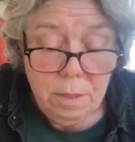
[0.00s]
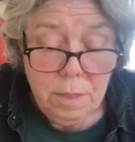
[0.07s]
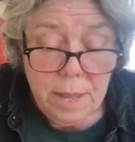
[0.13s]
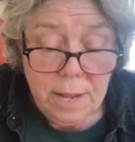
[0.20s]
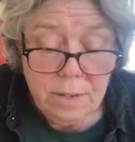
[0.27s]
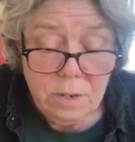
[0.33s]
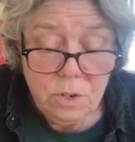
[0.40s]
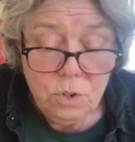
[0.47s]

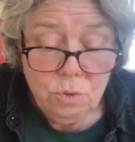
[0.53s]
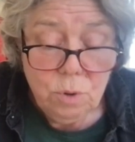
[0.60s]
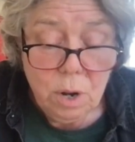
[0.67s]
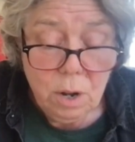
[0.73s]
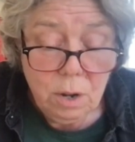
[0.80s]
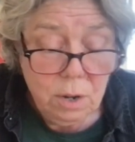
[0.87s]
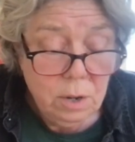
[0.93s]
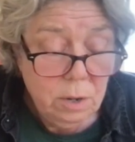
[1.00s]
that's a
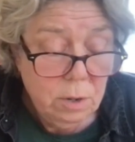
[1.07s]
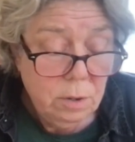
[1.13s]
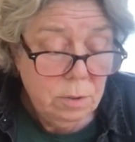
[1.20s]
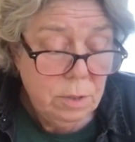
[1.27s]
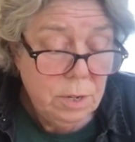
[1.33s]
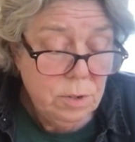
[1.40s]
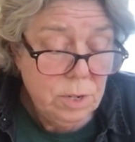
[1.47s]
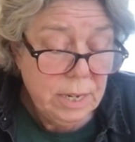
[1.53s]
truck,
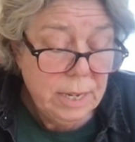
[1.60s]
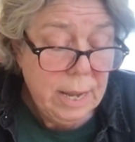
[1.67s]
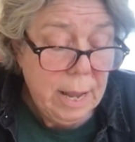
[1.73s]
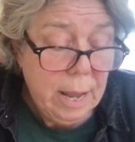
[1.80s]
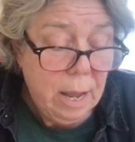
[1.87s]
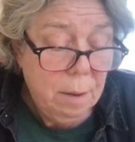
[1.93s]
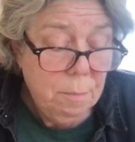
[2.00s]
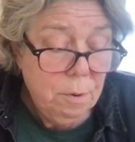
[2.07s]
there's a
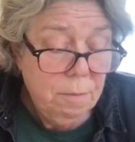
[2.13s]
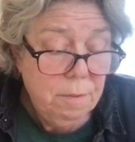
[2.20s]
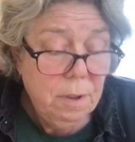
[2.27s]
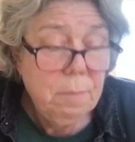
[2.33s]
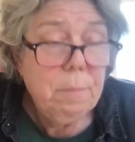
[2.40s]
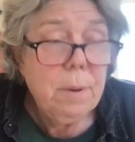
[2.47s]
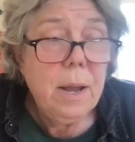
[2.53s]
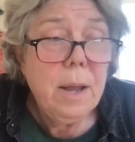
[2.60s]
cat
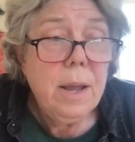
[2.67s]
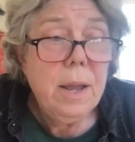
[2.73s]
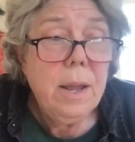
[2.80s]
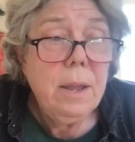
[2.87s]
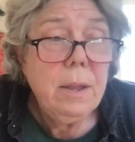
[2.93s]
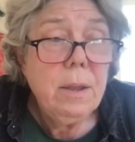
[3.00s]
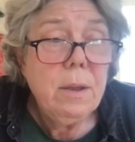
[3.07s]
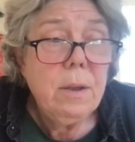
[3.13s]
moving
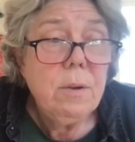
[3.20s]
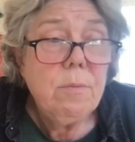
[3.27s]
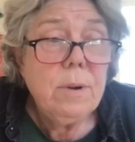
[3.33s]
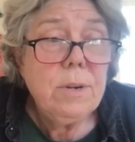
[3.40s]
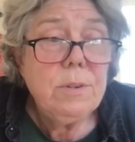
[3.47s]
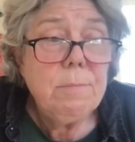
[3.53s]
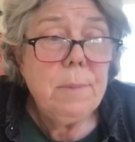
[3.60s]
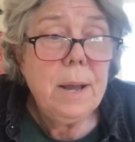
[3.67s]
by,
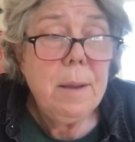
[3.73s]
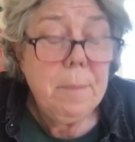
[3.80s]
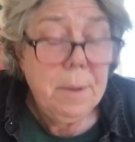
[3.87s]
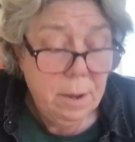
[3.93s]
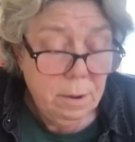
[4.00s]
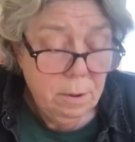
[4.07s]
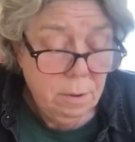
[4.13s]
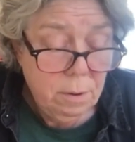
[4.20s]
where's
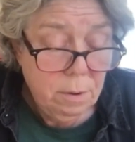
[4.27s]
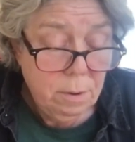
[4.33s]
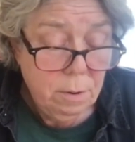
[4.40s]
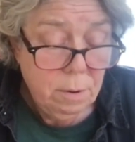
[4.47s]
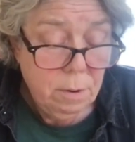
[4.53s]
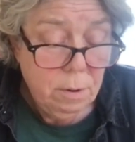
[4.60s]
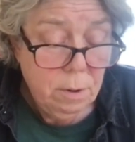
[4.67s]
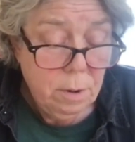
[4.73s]
mama?
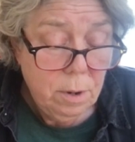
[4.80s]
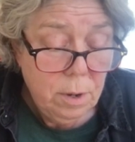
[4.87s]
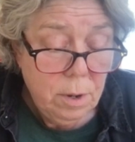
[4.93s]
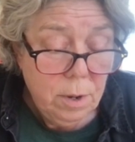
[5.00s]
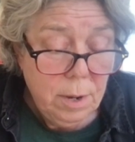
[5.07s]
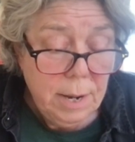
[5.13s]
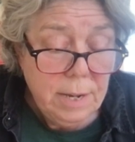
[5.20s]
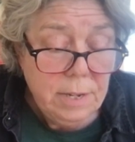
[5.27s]

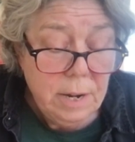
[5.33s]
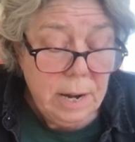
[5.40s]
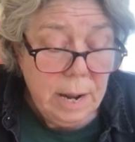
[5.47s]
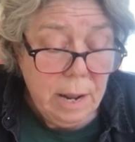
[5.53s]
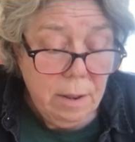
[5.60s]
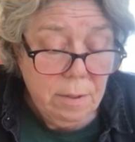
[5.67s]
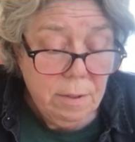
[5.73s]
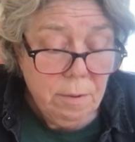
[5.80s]
It's an
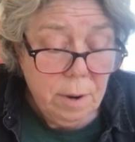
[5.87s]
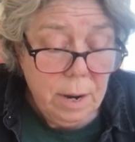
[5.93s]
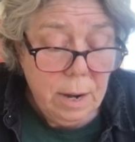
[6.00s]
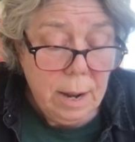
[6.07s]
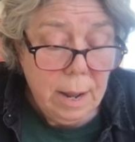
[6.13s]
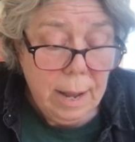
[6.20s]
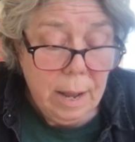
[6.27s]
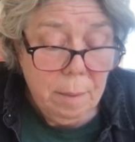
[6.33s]
eighth grade
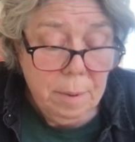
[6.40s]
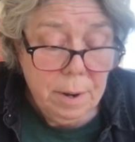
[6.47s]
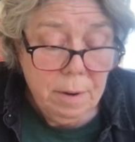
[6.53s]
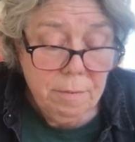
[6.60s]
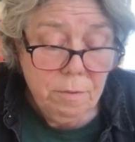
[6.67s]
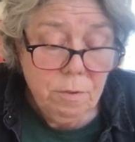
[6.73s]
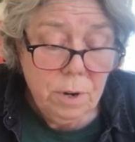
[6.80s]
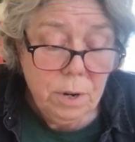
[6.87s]
habit
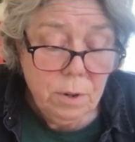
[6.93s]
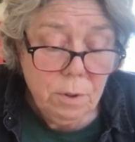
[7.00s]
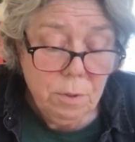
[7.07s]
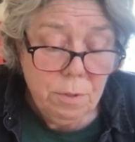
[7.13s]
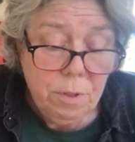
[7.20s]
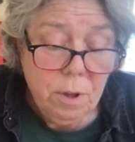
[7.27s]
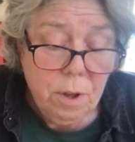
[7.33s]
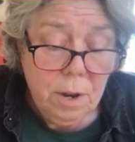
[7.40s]
of critical
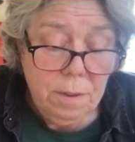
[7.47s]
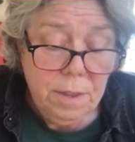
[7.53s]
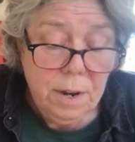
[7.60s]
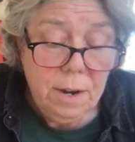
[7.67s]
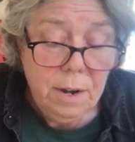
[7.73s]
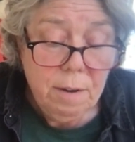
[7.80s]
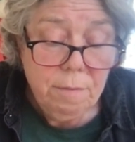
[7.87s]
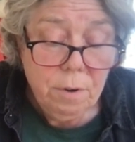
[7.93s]
thought
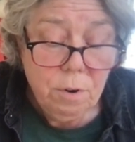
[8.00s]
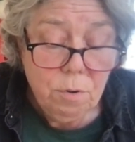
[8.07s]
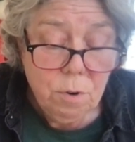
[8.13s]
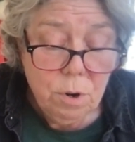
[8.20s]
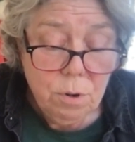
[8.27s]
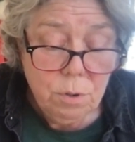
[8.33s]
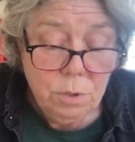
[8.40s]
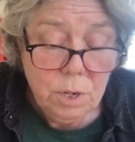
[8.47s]
that never
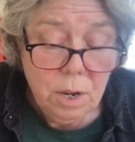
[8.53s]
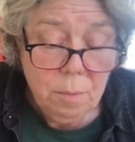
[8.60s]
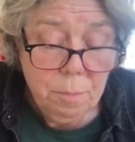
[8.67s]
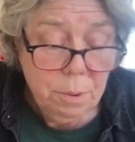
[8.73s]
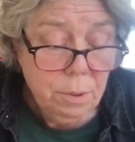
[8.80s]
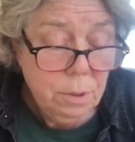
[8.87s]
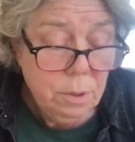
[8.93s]
grows up.